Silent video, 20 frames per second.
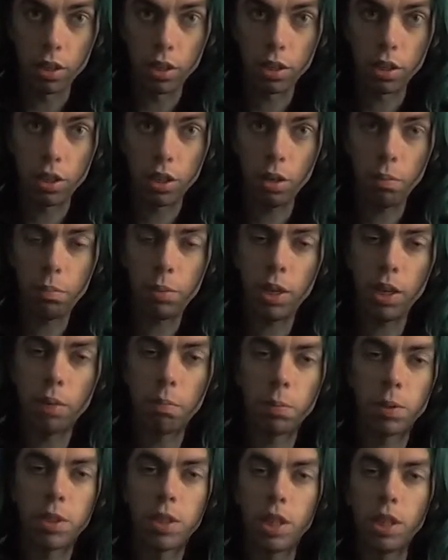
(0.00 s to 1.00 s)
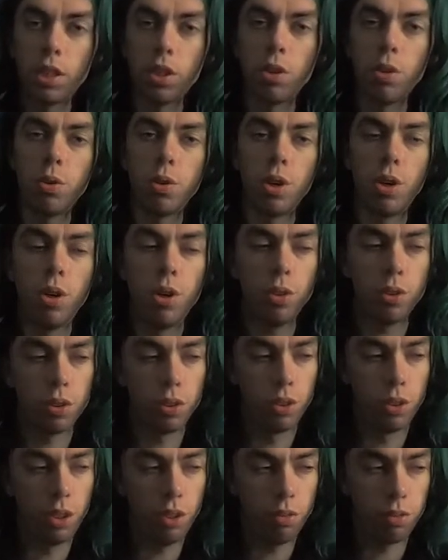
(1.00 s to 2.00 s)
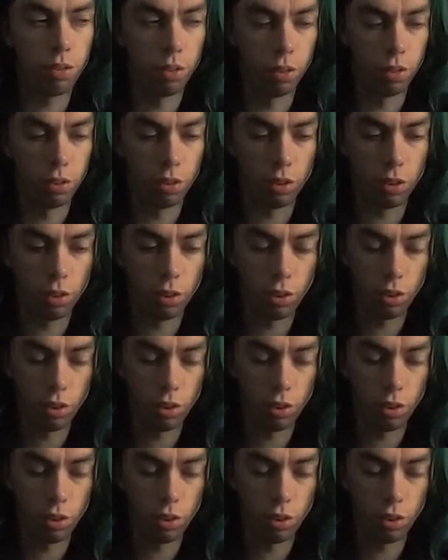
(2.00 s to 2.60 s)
Sometimes things look a lot different